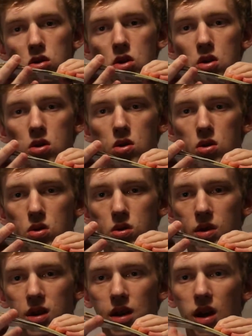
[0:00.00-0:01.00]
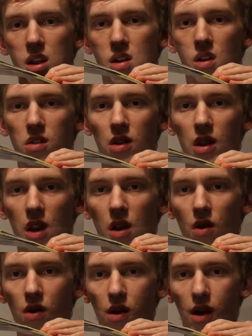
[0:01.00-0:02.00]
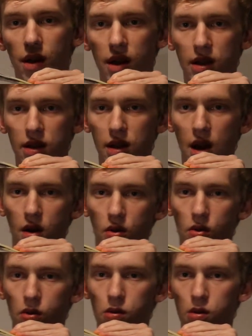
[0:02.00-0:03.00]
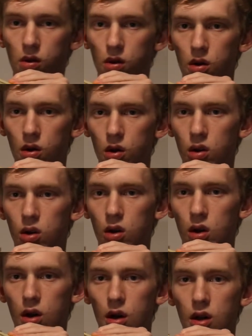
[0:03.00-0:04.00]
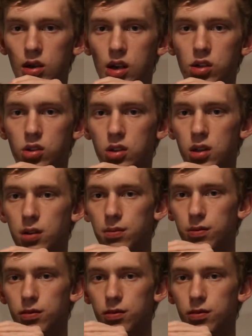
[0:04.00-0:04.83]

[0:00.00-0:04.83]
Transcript: I don't know, you can kind of hold it like this, it's kind of cool. It's interesting.